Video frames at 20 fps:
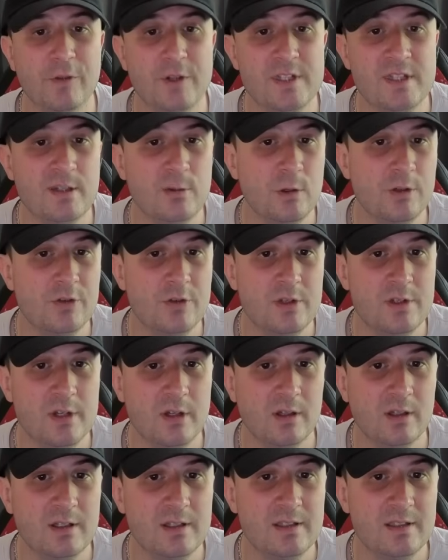
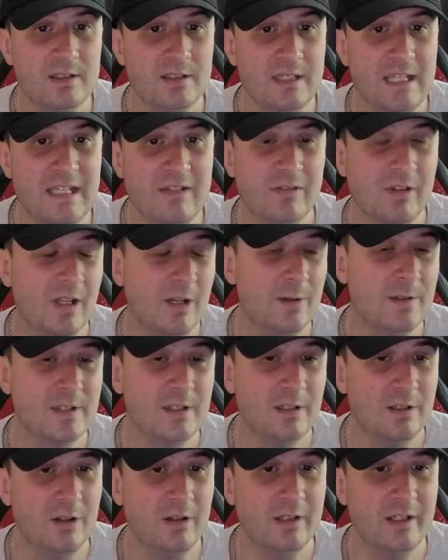$200, even though it's
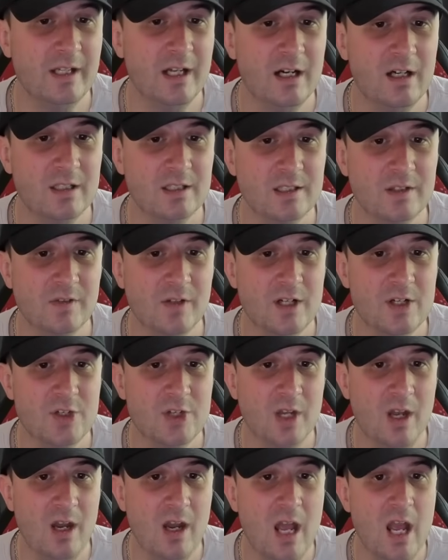a non-enhanced
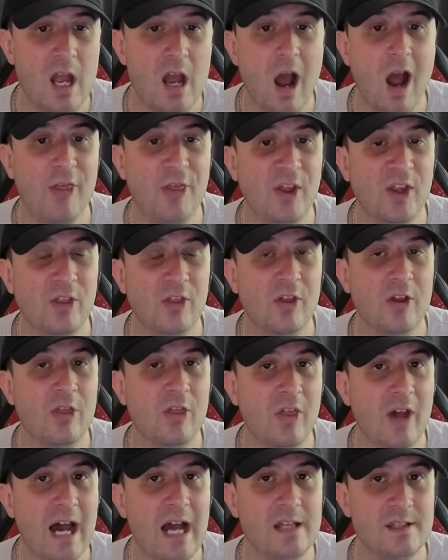version, I think that
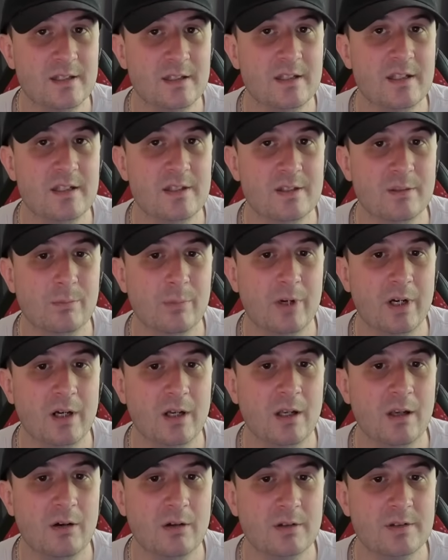that is a decent buy
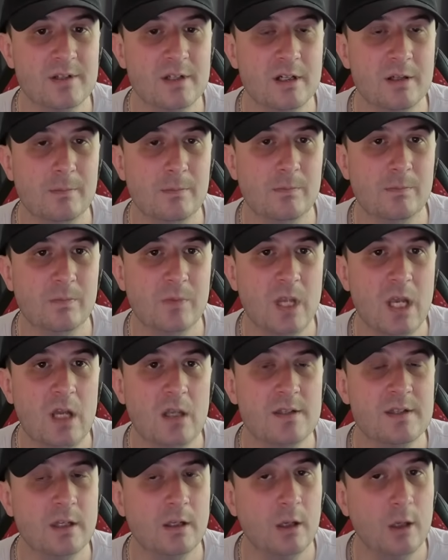long term.
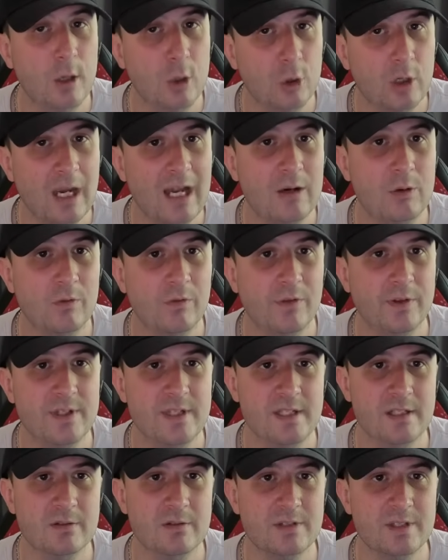So look out for
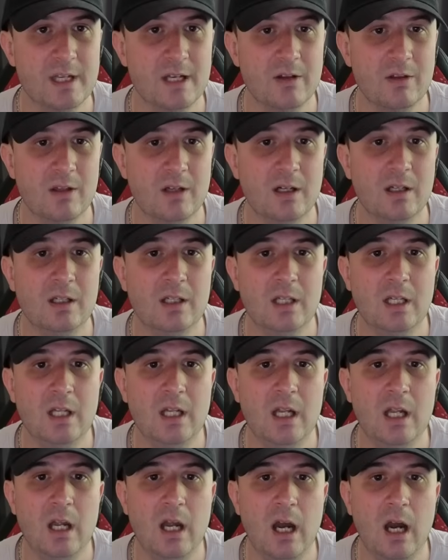deals out there.
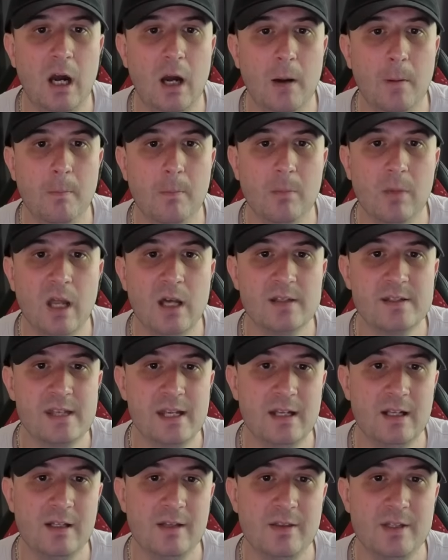Last
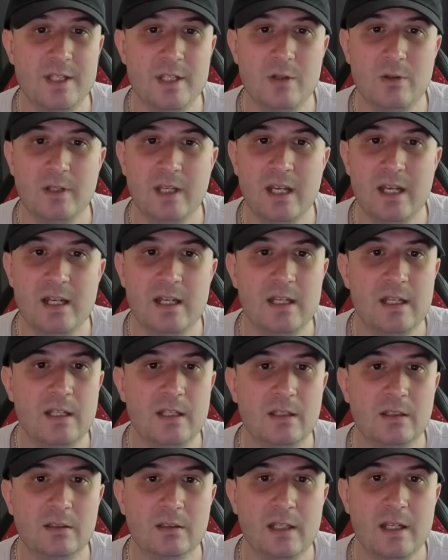sale in the UK,
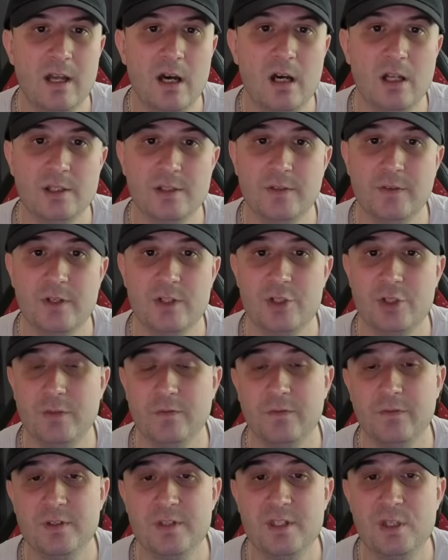enhanced version
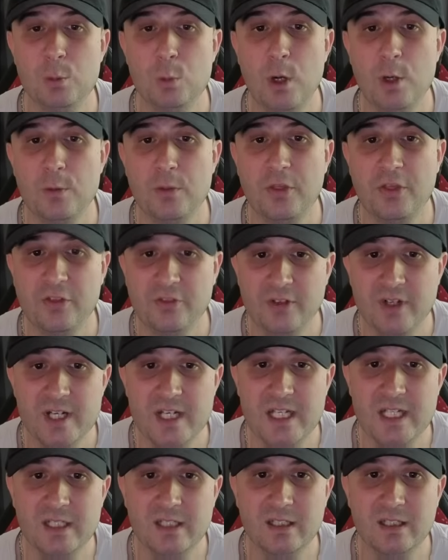for
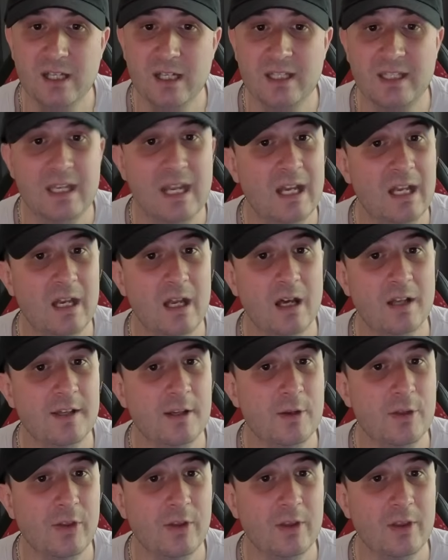$203. Again, I
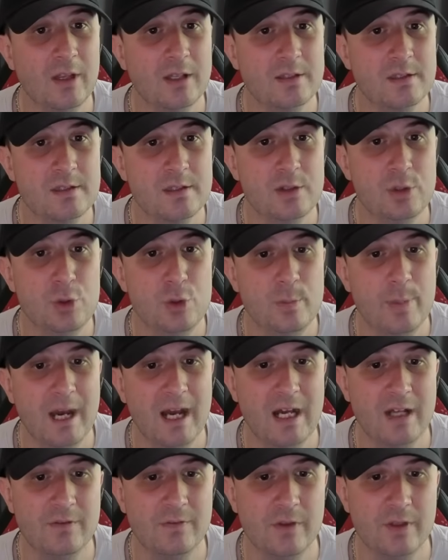don't think that's too
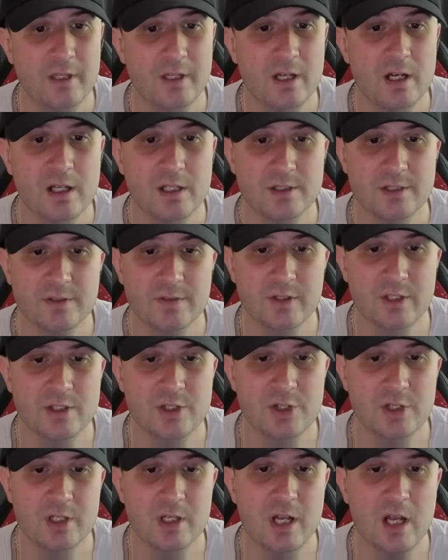bad for the enhanced
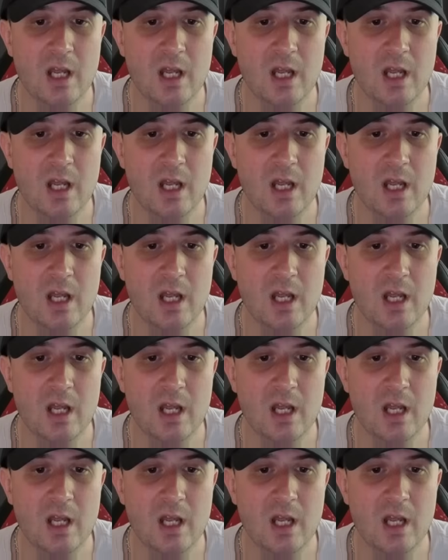version.